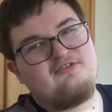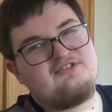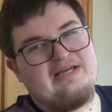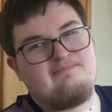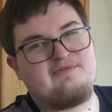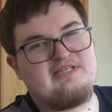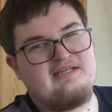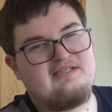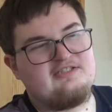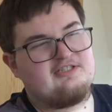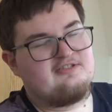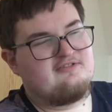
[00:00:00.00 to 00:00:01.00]

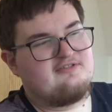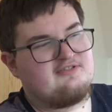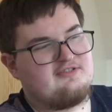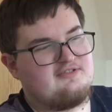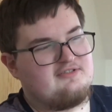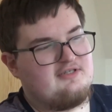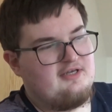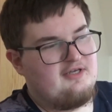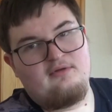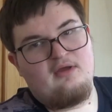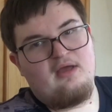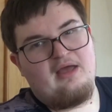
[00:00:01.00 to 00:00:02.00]
temptations and
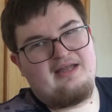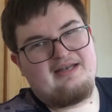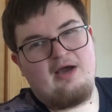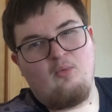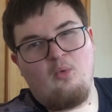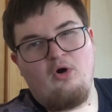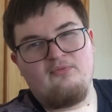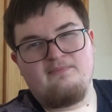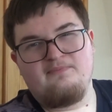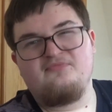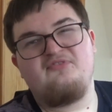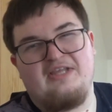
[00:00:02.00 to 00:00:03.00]
how
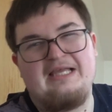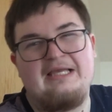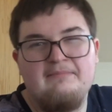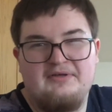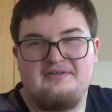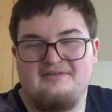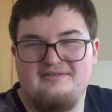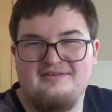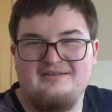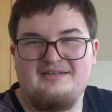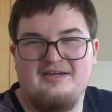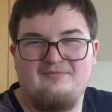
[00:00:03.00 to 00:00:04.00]
one demon
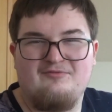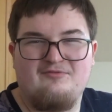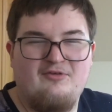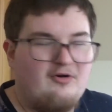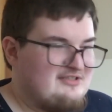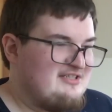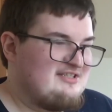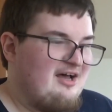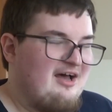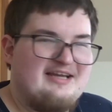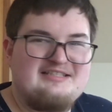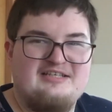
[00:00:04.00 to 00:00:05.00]
can rot
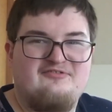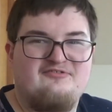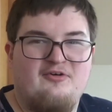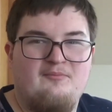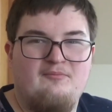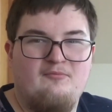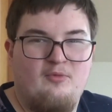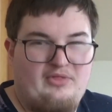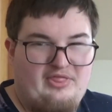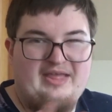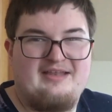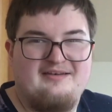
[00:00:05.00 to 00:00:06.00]
society from
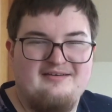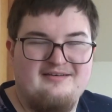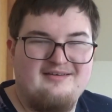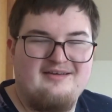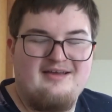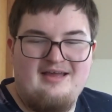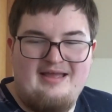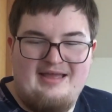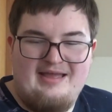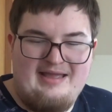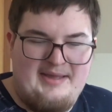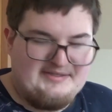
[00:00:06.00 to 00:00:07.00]
within.
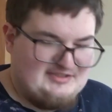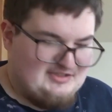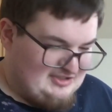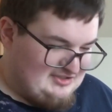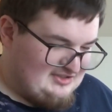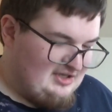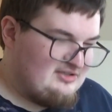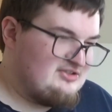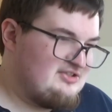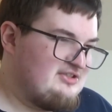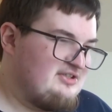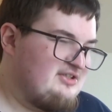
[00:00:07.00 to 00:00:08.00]
It's just
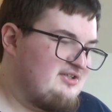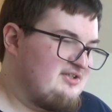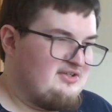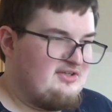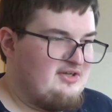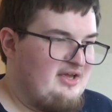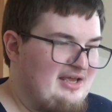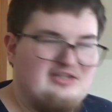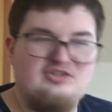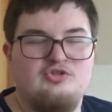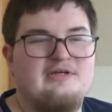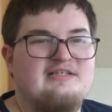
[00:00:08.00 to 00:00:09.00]
such a
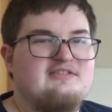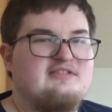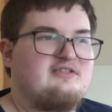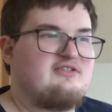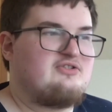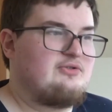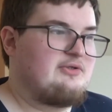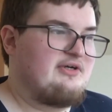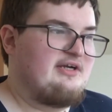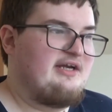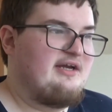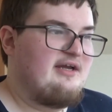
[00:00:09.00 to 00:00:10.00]
interesting
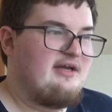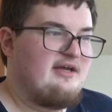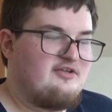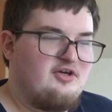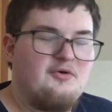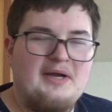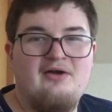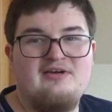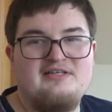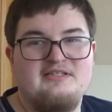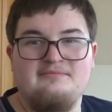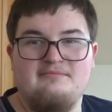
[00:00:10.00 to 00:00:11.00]
story. Note how I
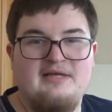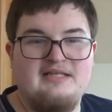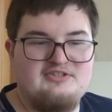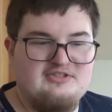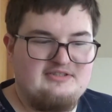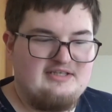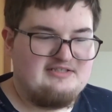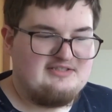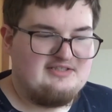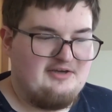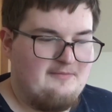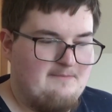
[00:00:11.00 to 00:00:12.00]
didn't mention
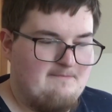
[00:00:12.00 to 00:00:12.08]
Nyssa.